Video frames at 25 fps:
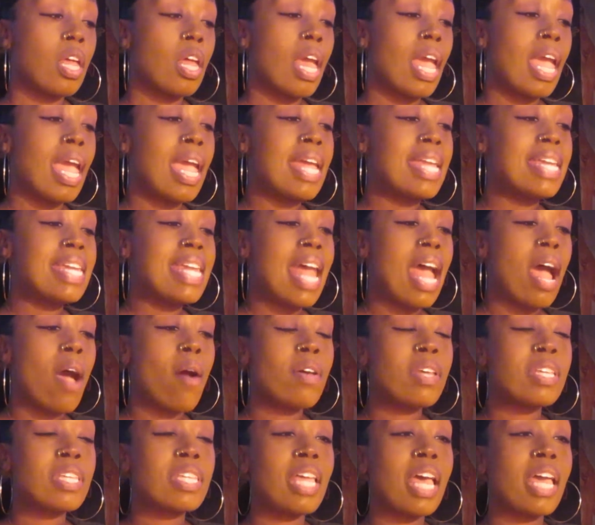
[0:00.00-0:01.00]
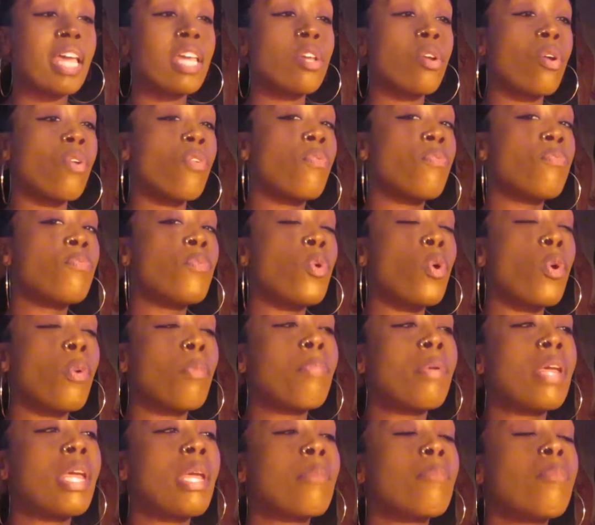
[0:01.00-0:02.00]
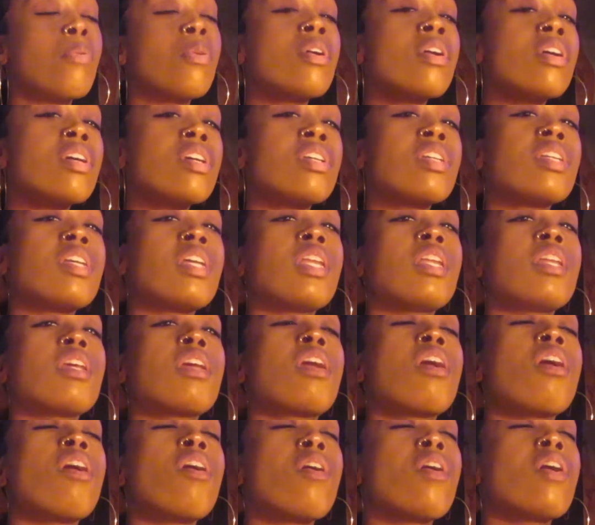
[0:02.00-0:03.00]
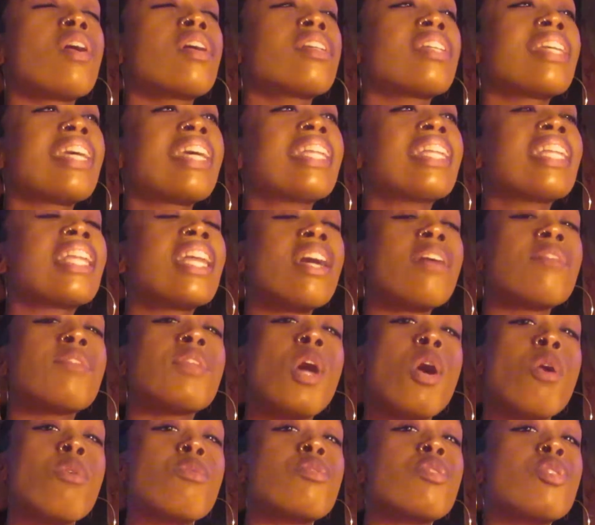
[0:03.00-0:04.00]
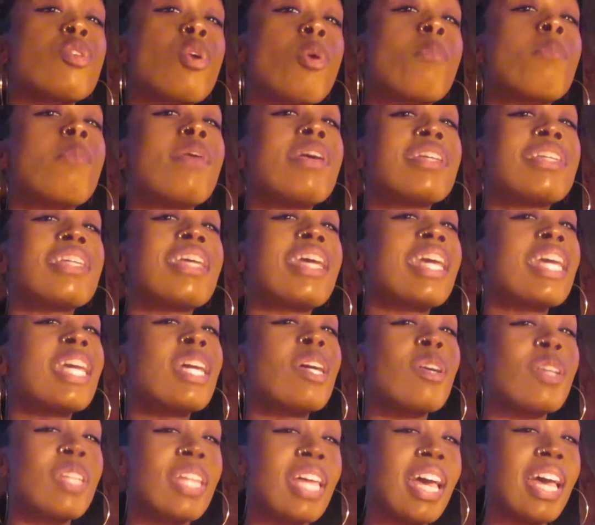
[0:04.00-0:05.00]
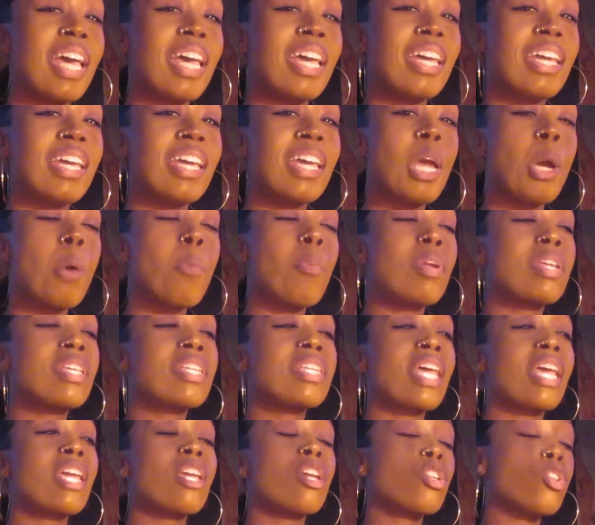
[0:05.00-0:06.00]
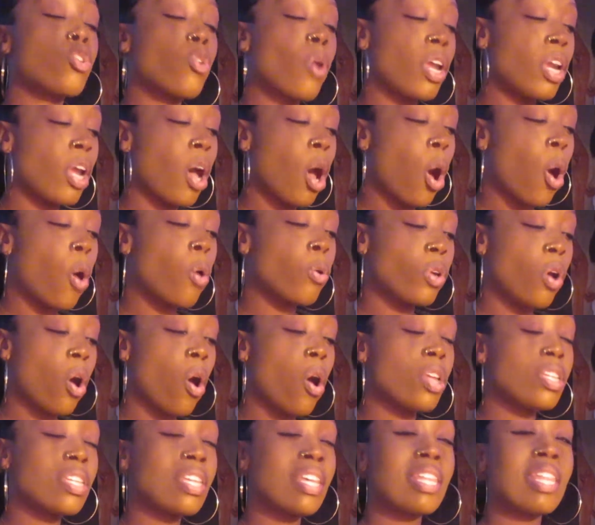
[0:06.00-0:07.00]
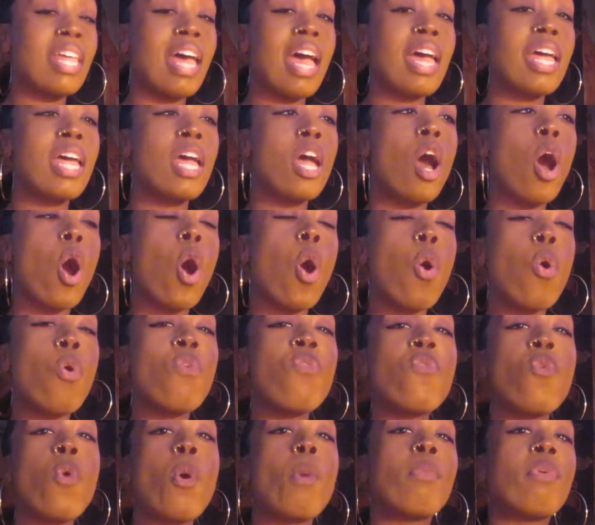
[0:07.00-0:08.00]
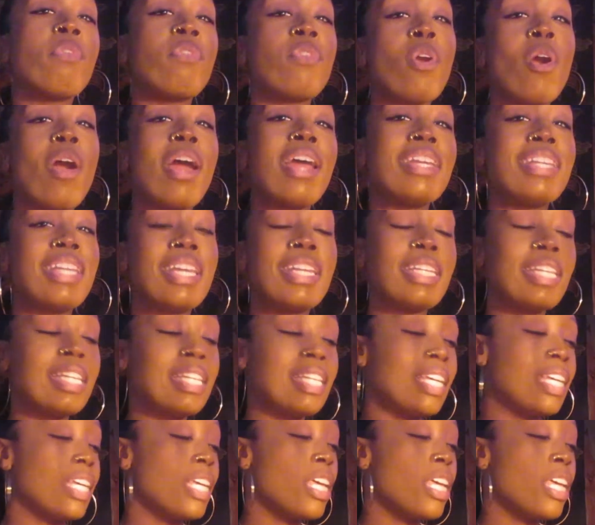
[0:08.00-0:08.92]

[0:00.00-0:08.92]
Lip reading: And now it's like you're being pushed and encouraged and loved on so much to heal that. But it's like you're trying to hold on to that old form of your identity.